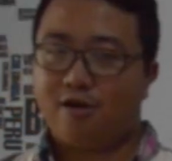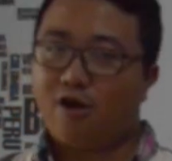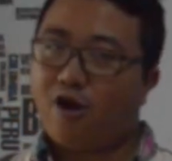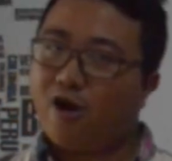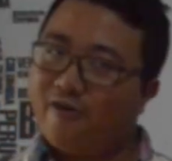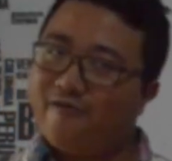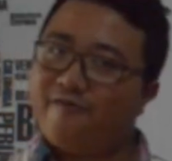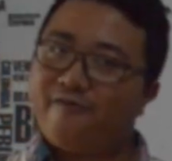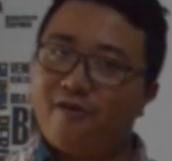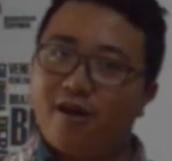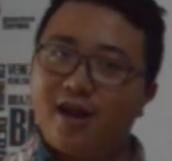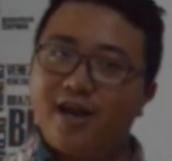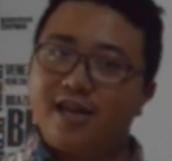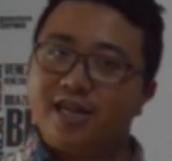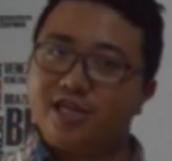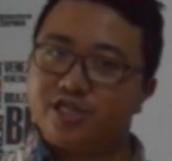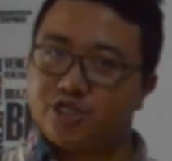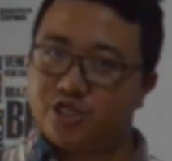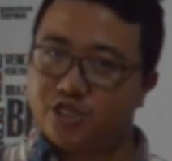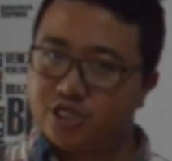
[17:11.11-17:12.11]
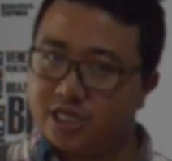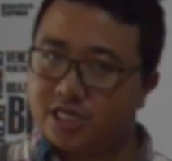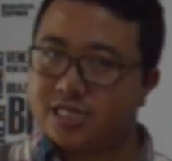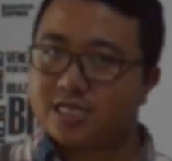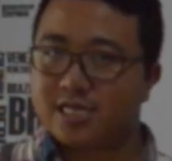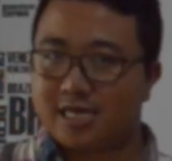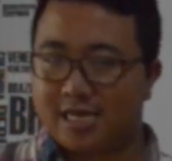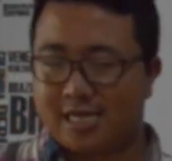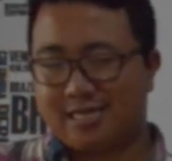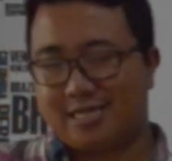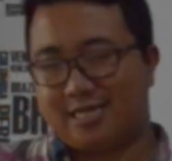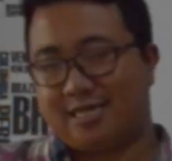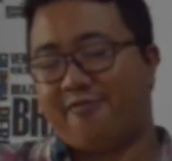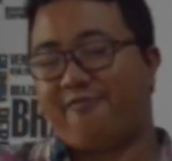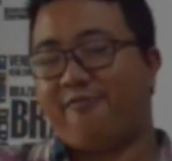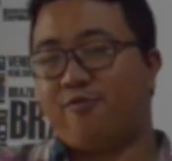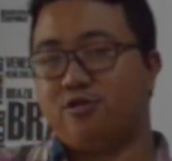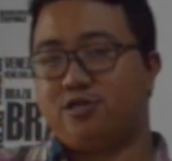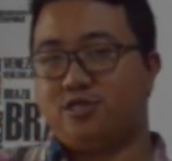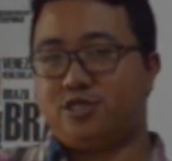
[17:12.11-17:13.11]
offline is just as
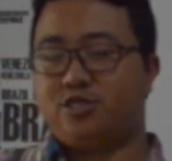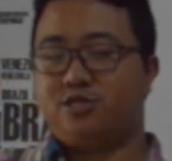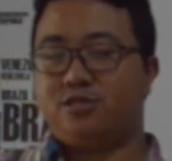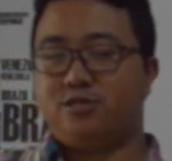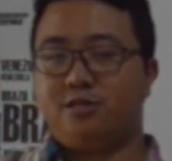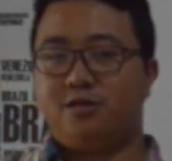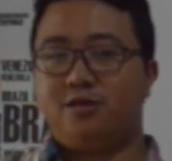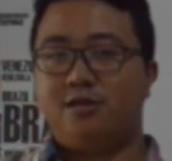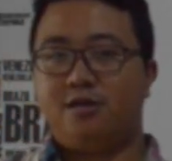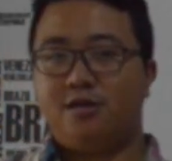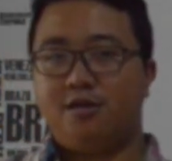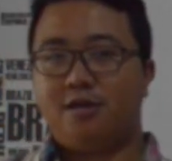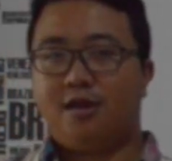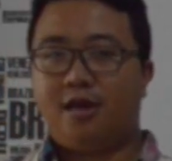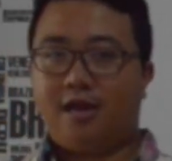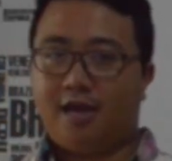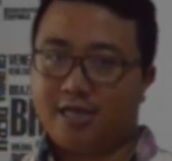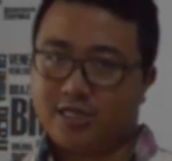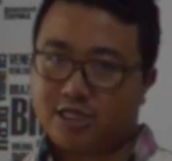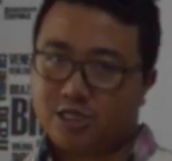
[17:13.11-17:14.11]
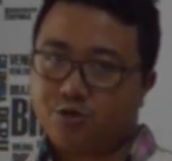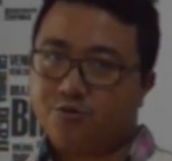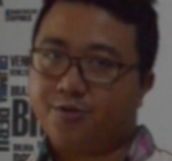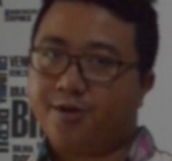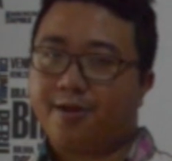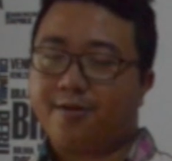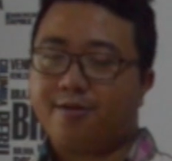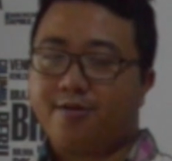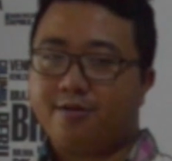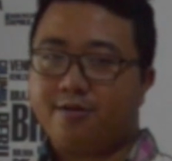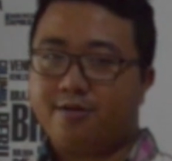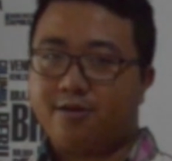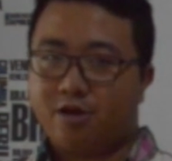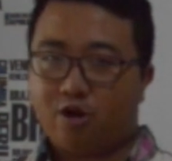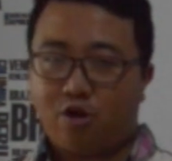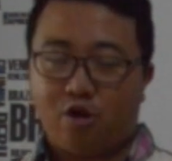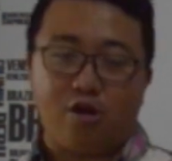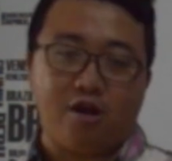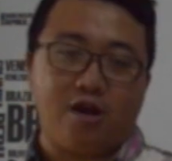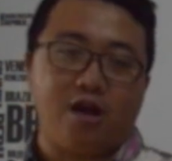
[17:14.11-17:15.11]
influential as doing
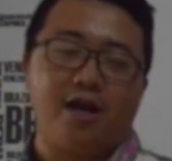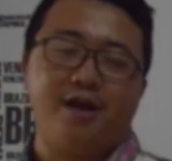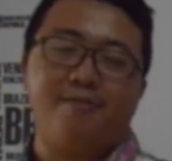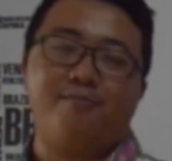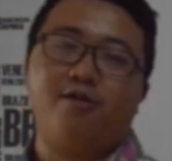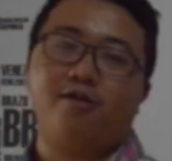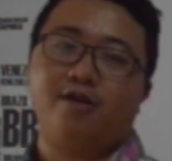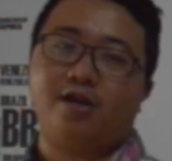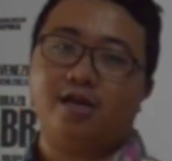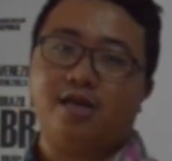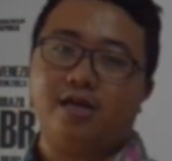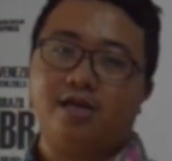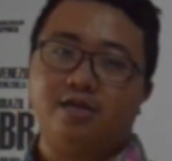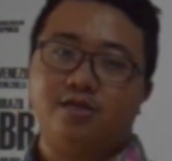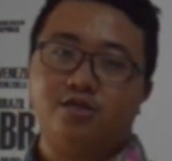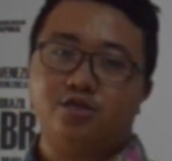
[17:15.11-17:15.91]
an online marketing.